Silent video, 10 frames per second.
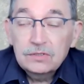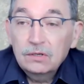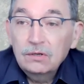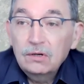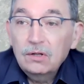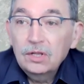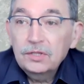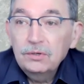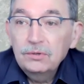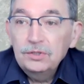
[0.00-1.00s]
So,
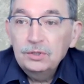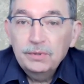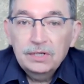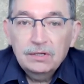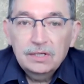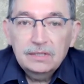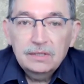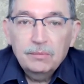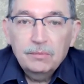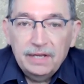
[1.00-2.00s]
although you were not
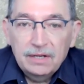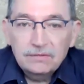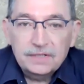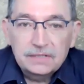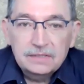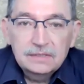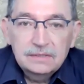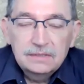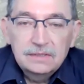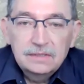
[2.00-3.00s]
aware of it,
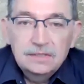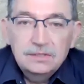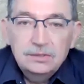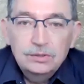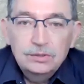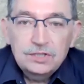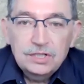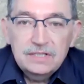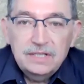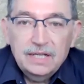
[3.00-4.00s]
you have
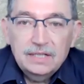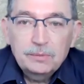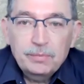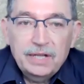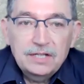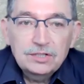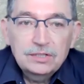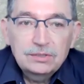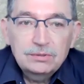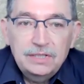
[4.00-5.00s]
just had the
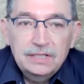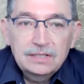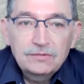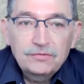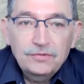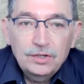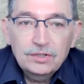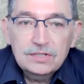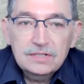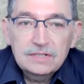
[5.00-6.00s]
pleasure to hear the
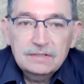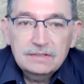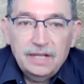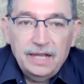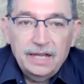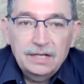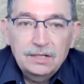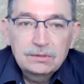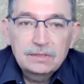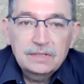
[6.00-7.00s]
first
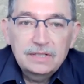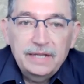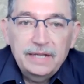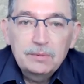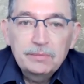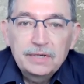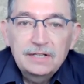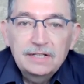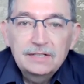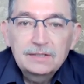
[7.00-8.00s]
annual
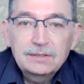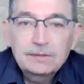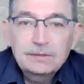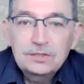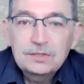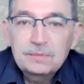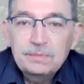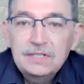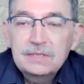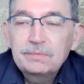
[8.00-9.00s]
Lähnemann Interreligious
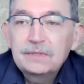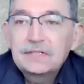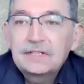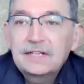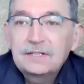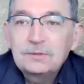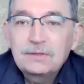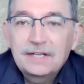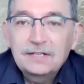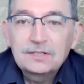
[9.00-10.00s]
Peacebuilding
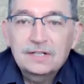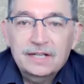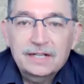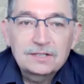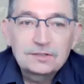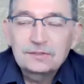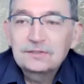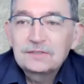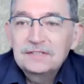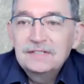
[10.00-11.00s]
Education
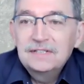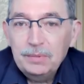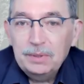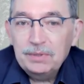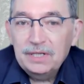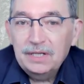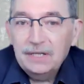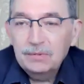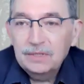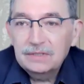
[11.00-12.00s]
Lectures. Let me
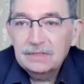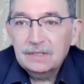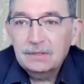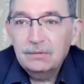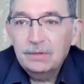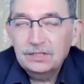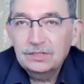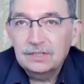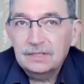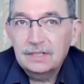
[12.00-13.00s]
begin with the
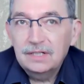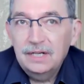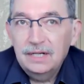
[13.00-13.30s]
question.